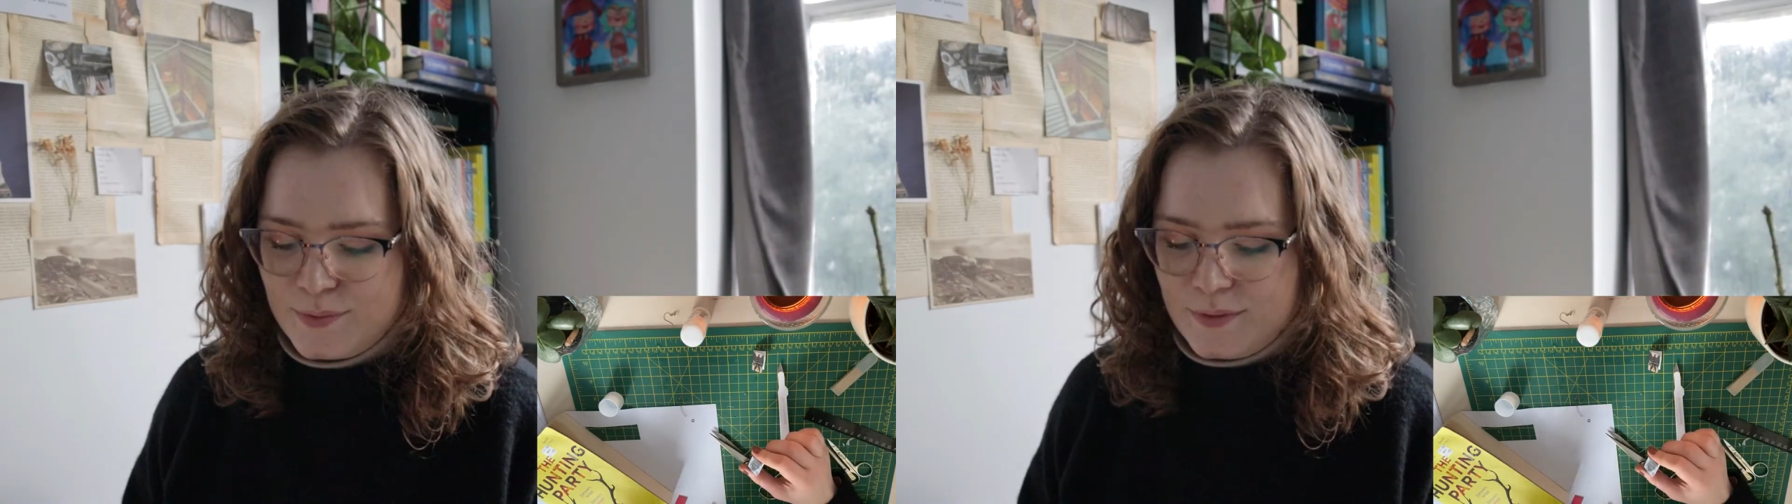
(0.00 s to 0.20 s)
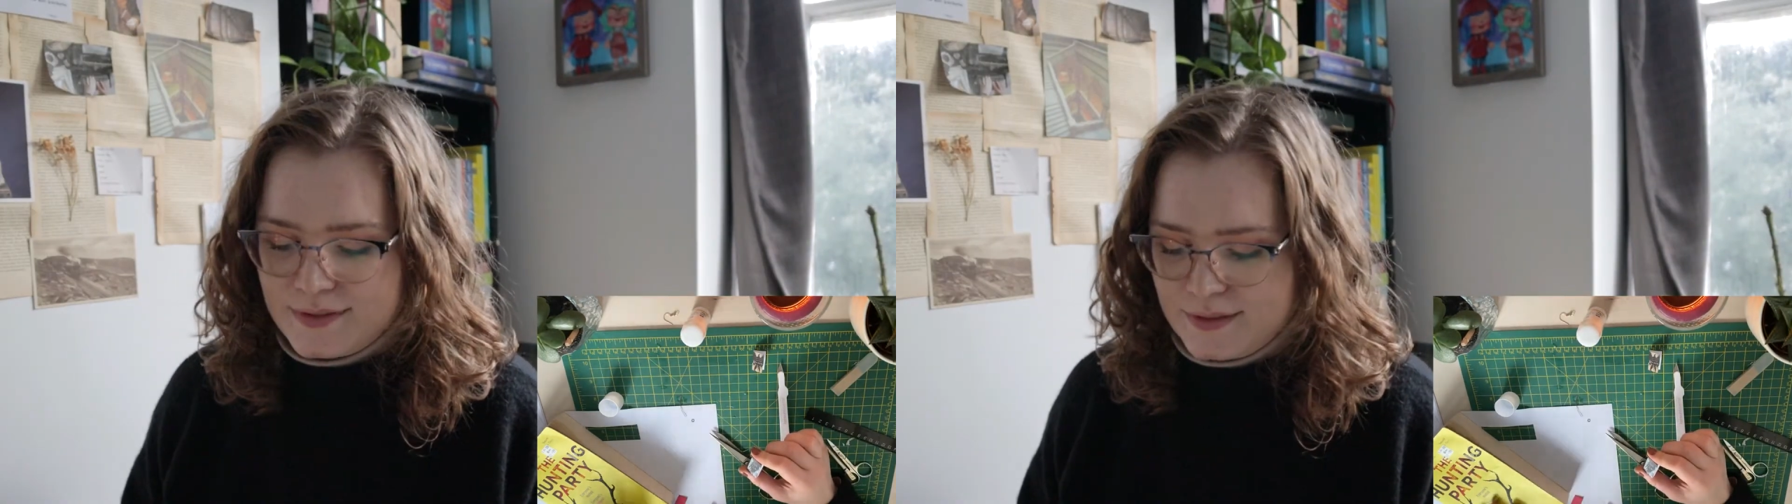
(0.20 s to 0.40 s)

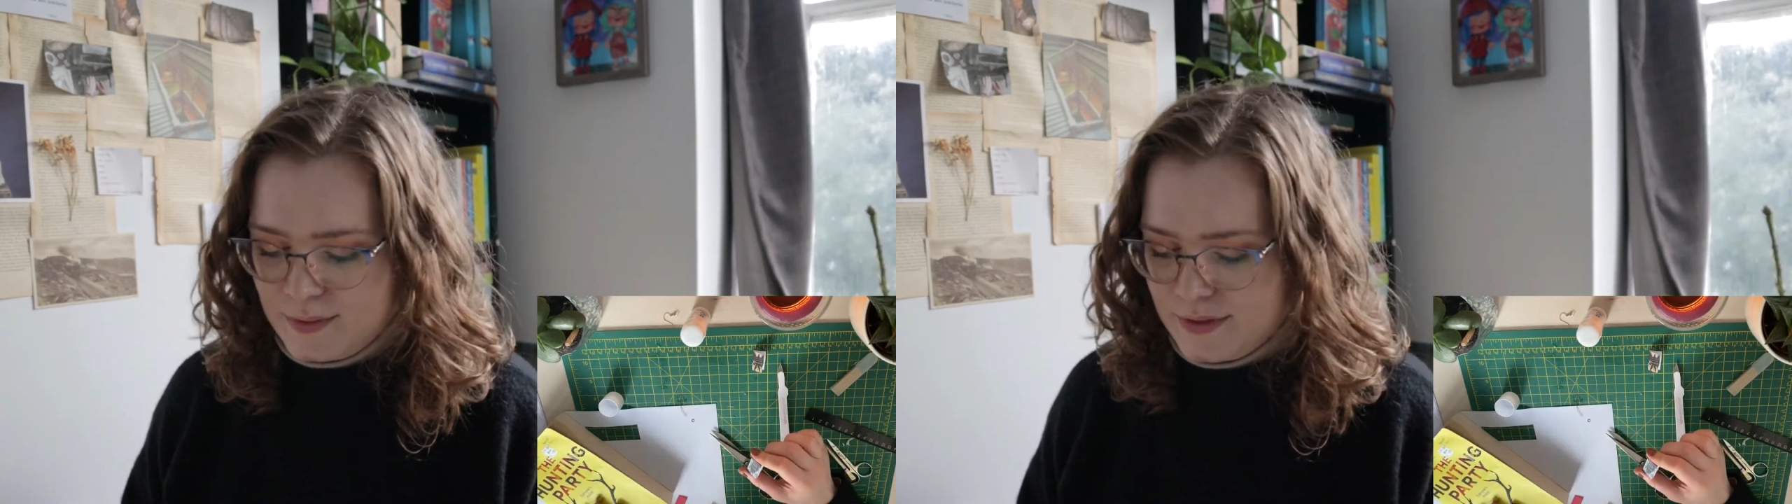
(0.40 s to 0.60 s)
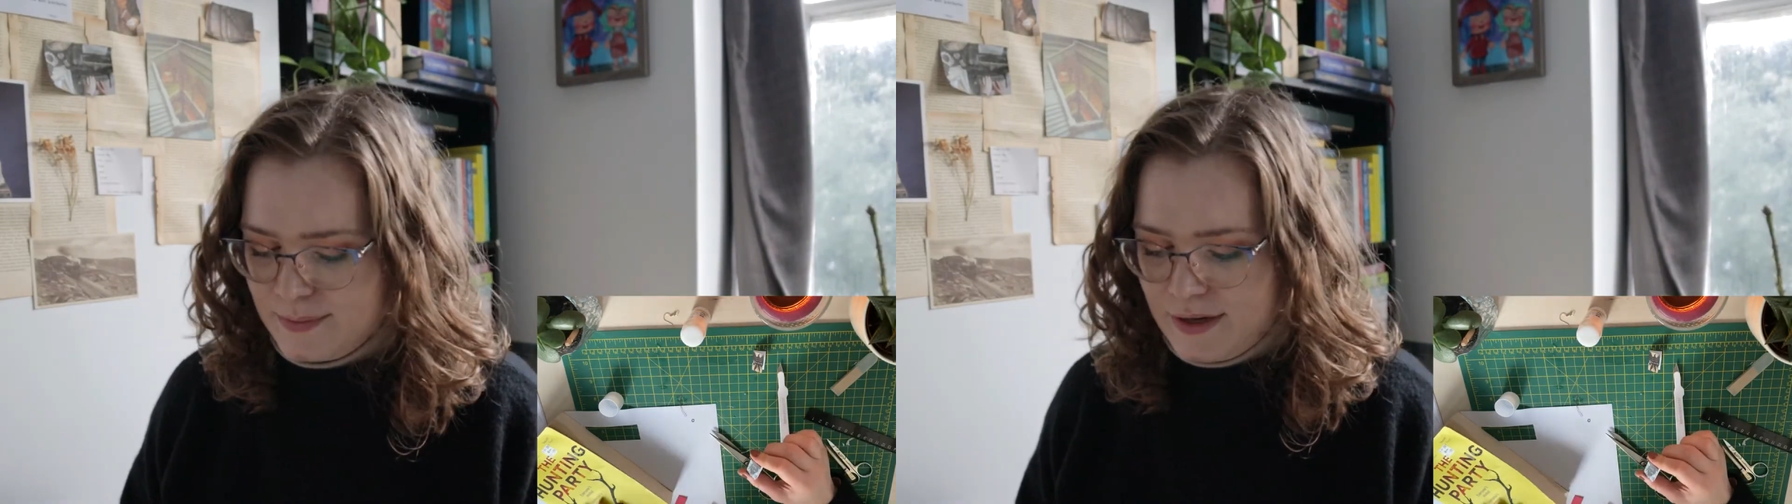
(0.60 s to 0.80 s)
what was I
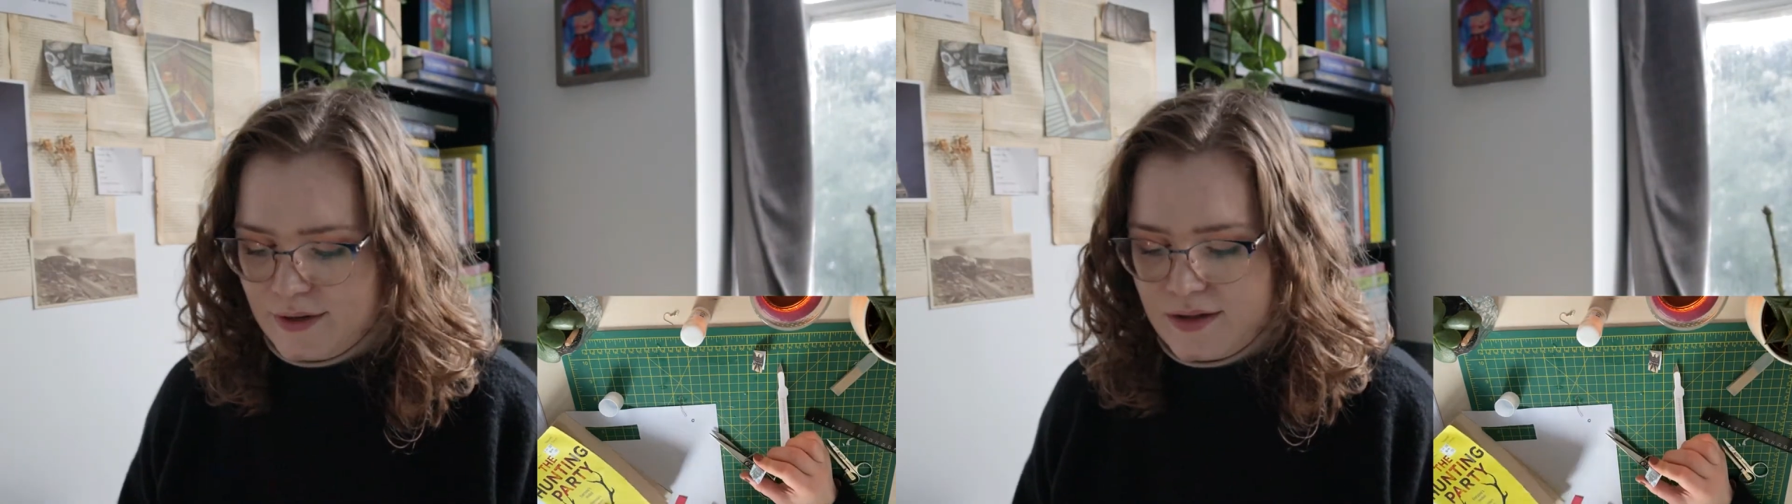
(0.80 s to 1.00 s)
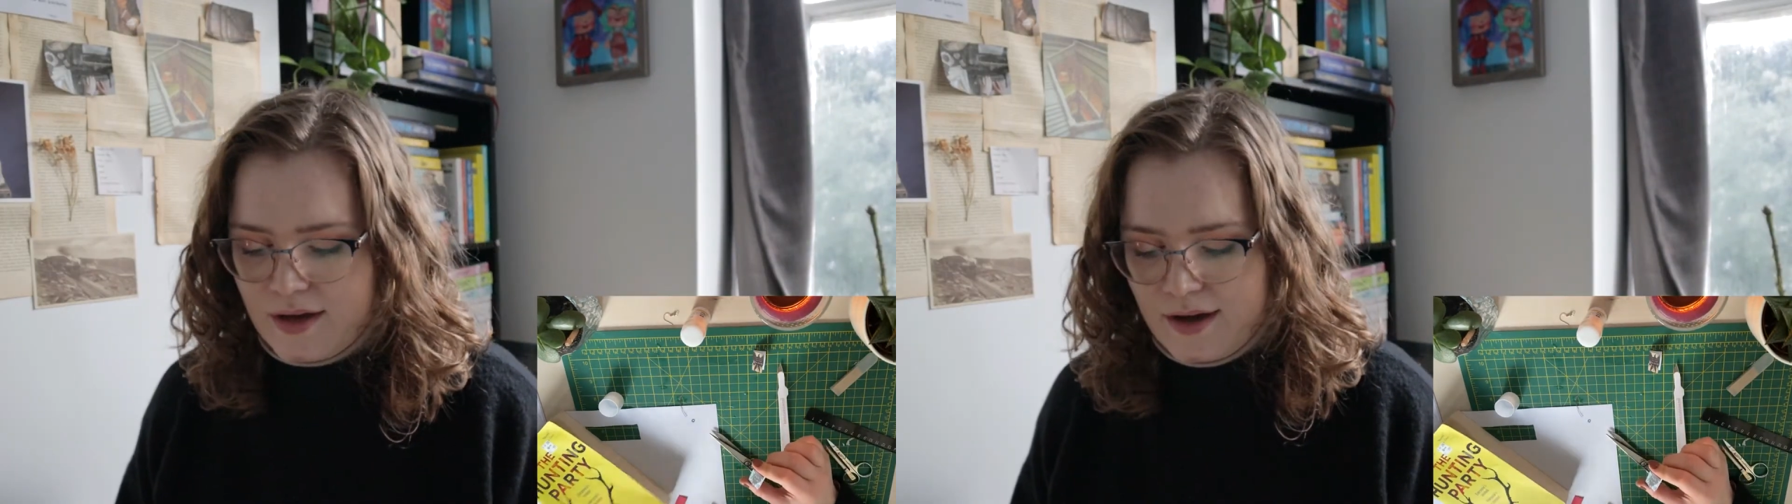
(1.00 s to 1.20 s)
talking
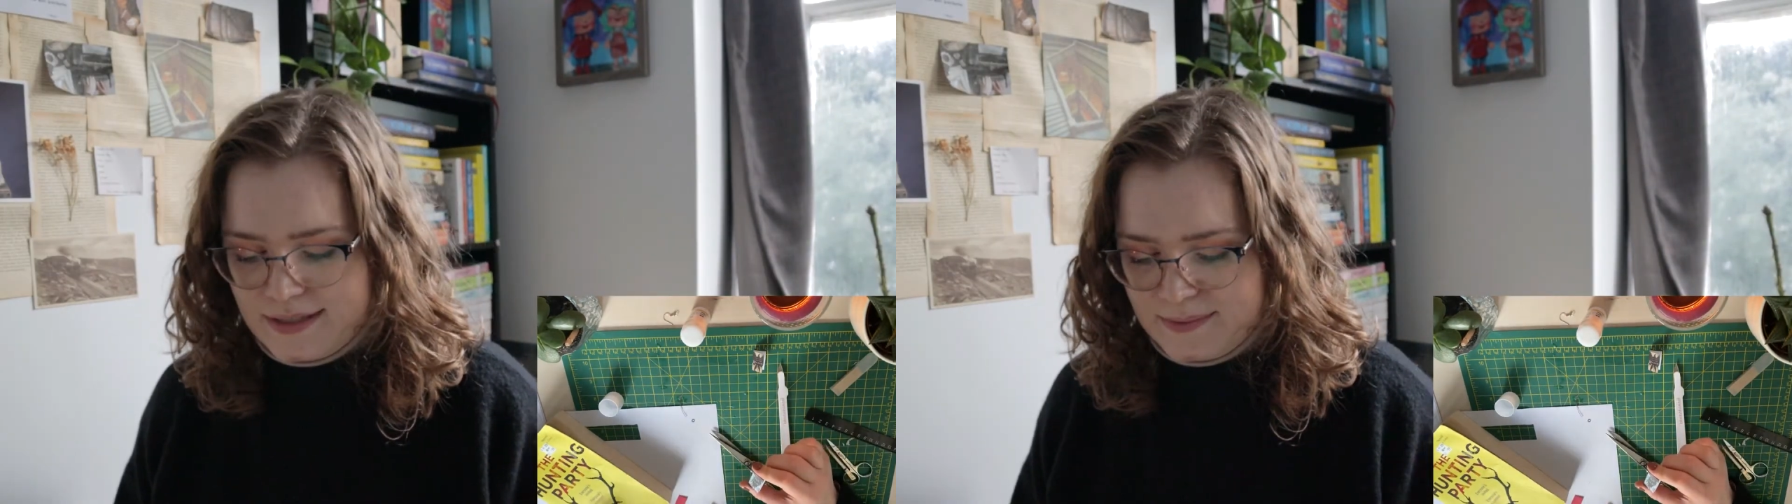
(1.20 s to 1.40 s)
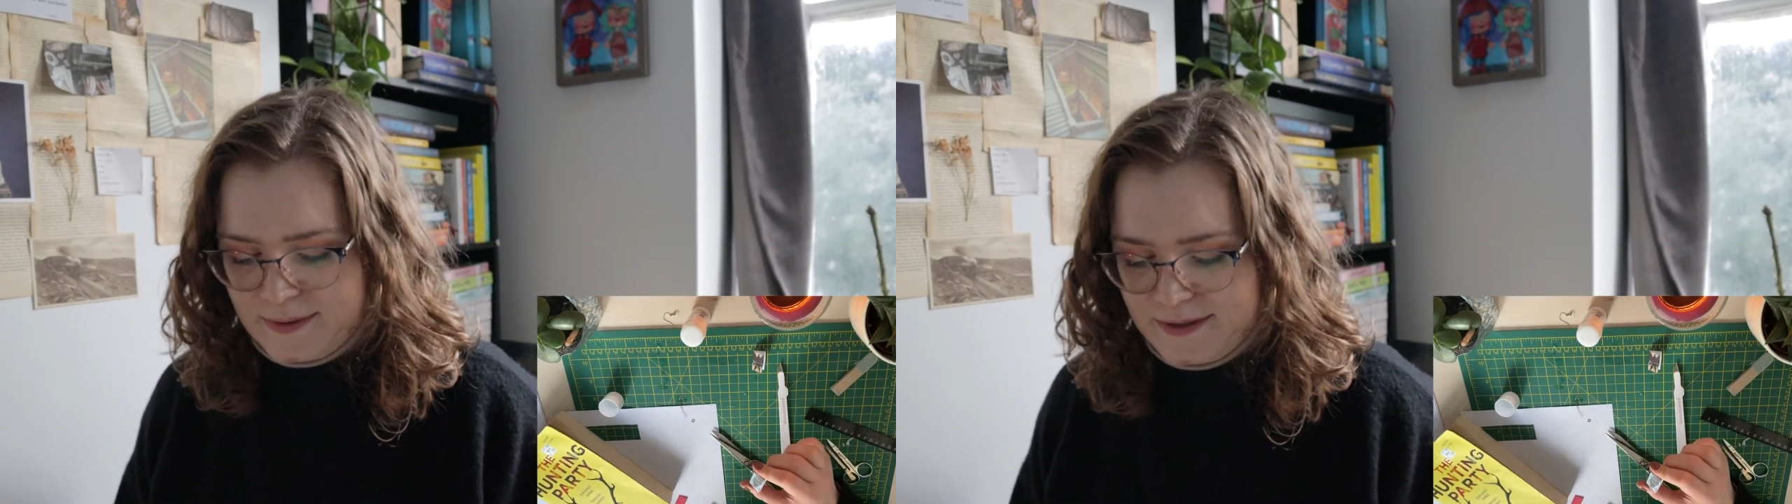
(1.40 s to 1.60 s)
about? The
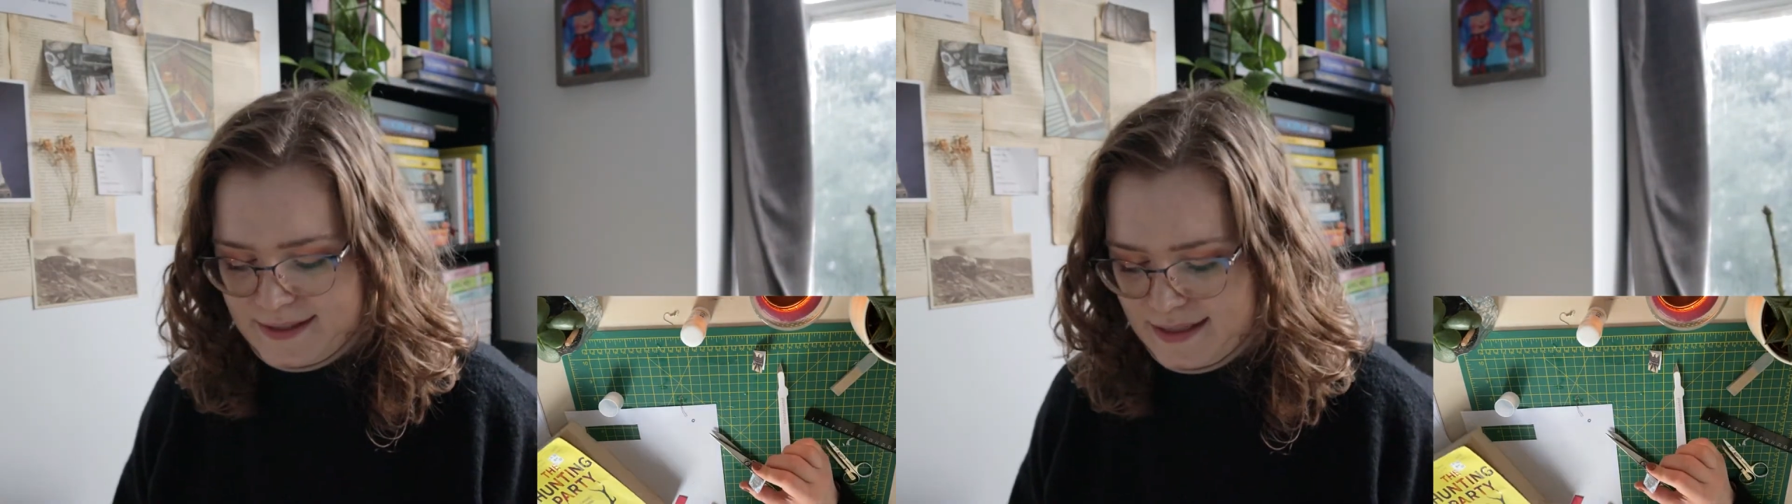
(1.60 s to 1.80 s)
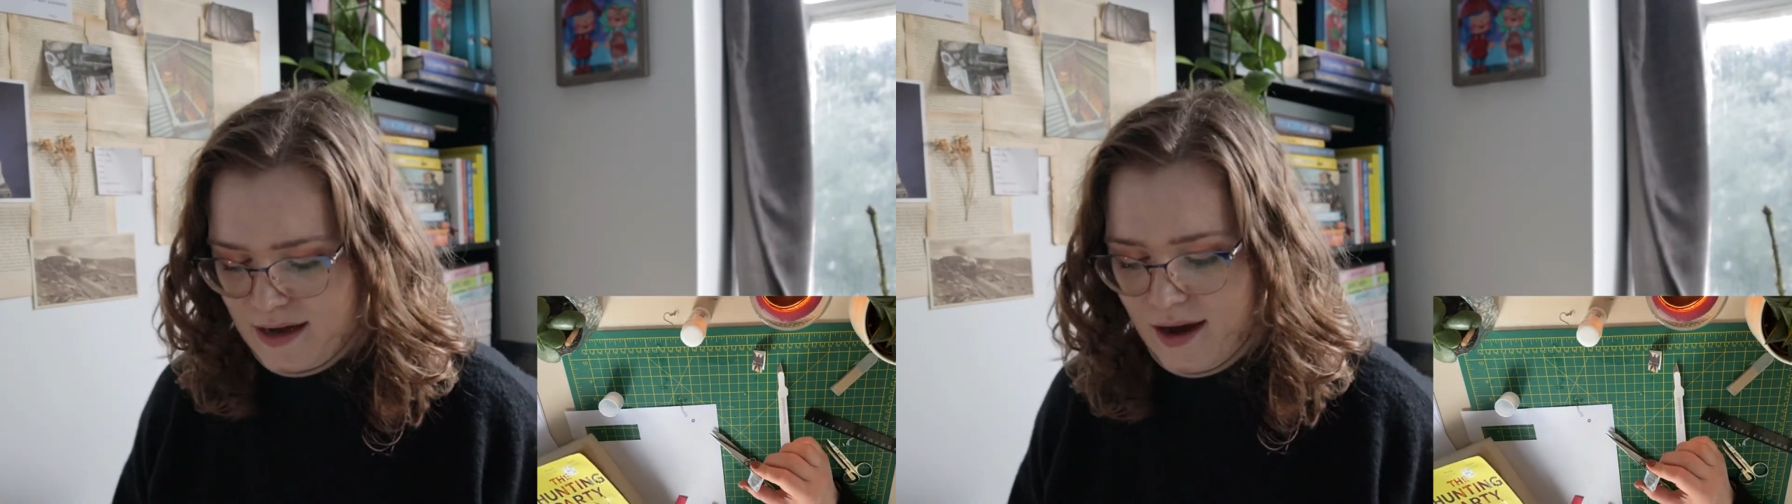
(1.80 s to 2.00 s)
Hunting Party.